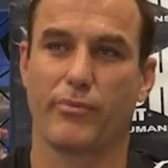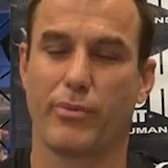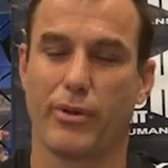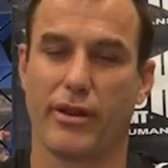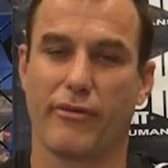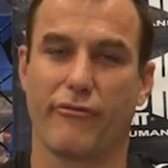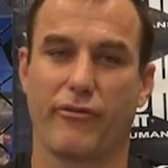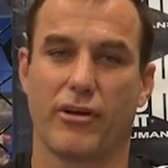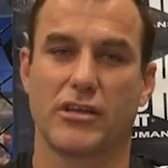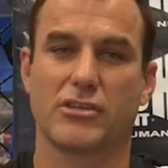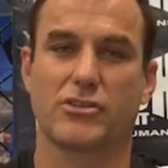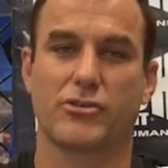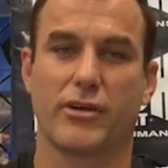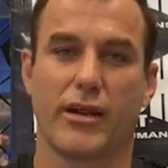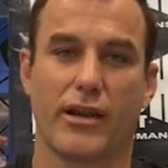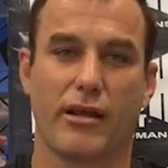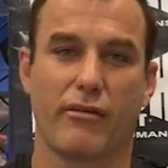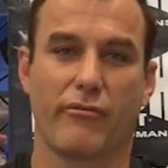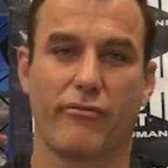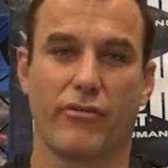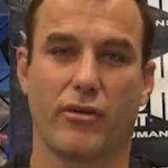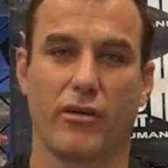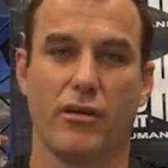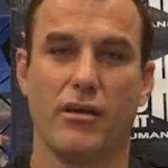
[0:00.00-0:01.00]
pretty
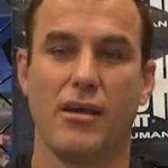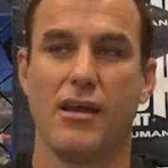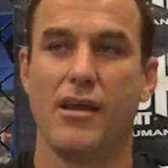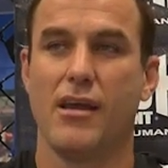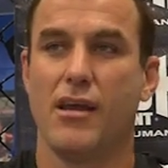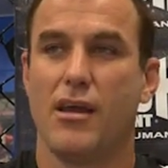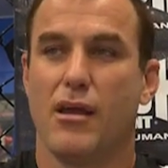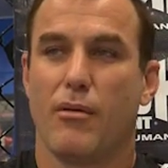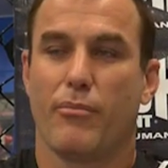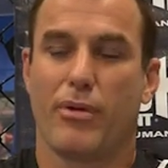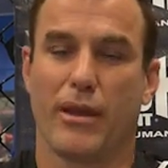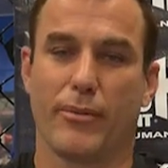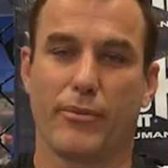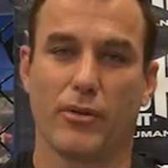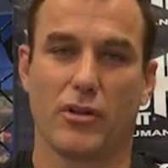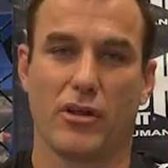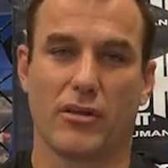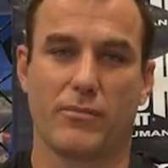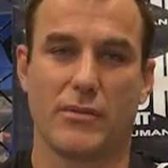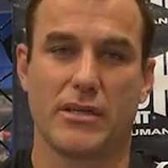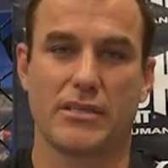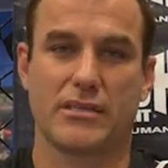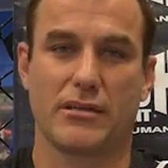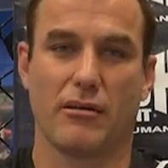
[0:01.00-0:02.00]
frustrating for people
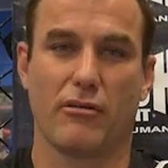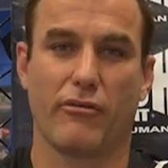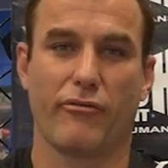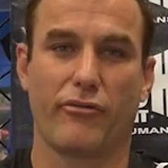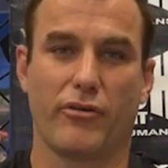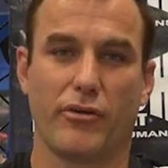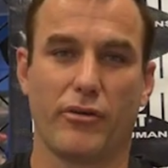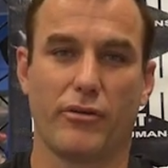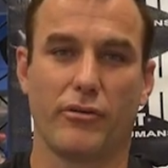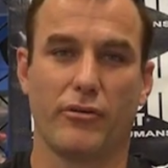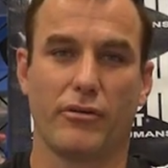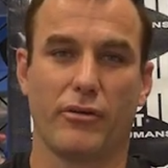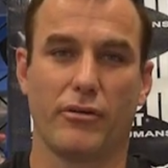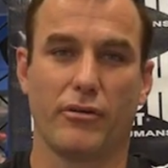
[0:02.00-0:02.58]
like myself who,